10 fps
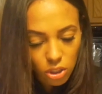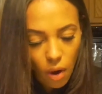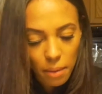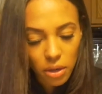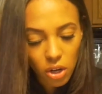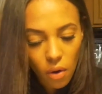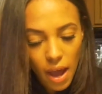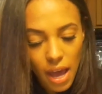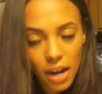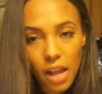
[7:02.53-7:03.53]
So I'm gonna go
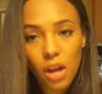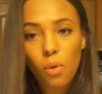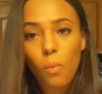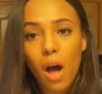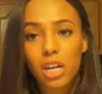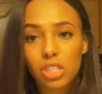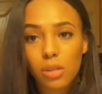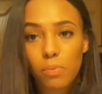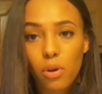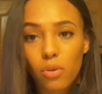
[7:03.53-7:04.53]
ahead and wash
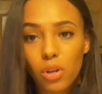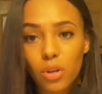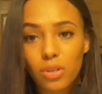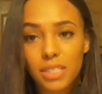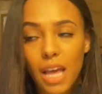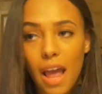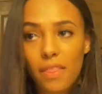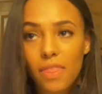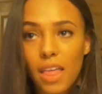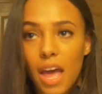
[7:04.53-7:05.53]
the produce
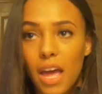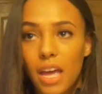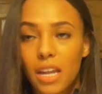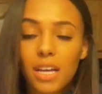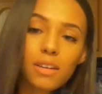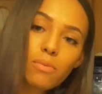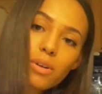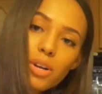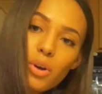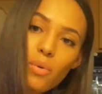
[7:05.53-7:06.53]
and then
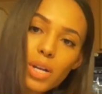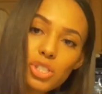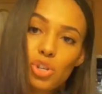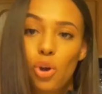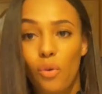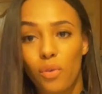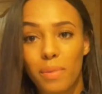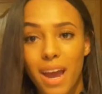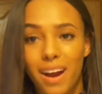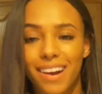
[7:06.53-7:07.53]
we're going to go from
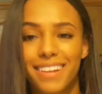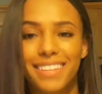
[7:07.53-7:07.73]
there.